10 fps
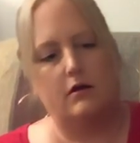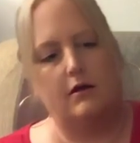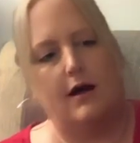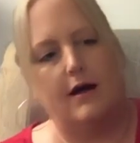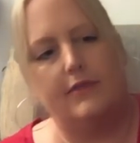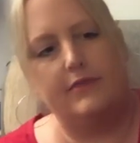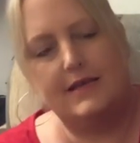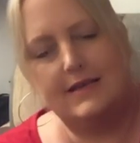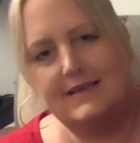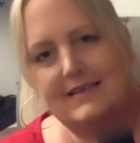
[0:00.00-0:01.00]
Got
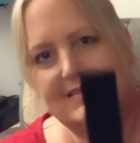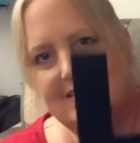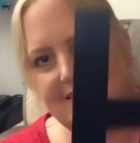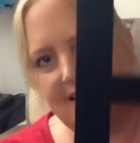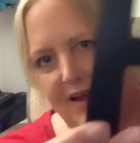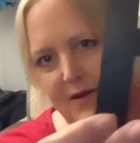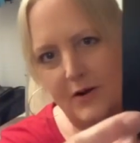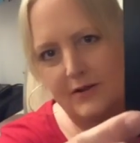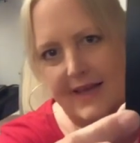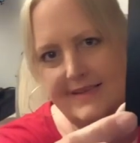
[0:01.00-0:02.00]
this, um,
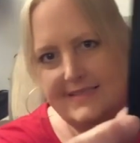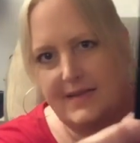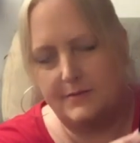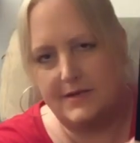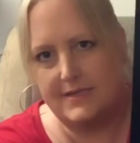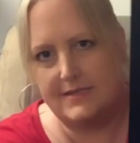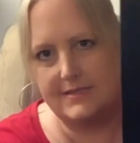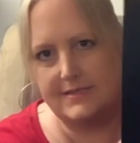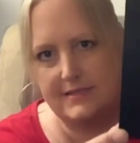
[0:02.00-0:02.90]
our last name is